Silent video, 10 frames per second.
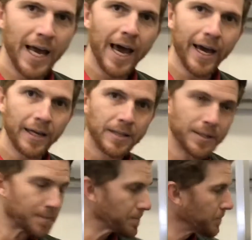
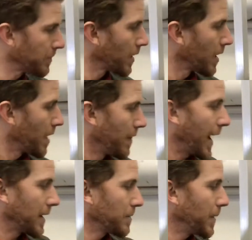eggs.
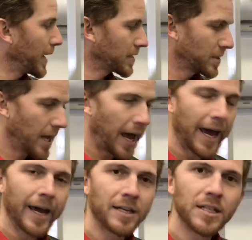That makes the
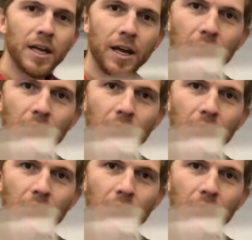eggs